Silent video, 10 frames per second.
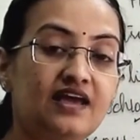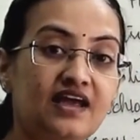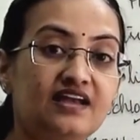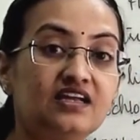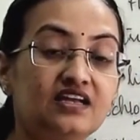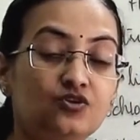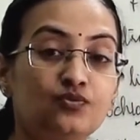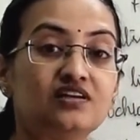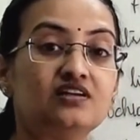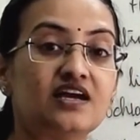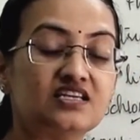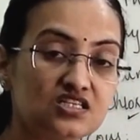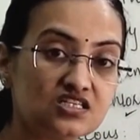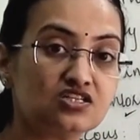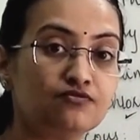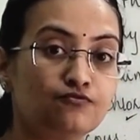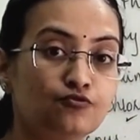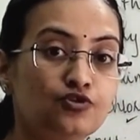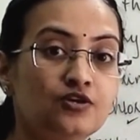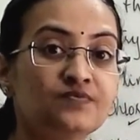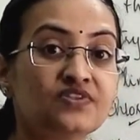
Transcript: and it will digest the food,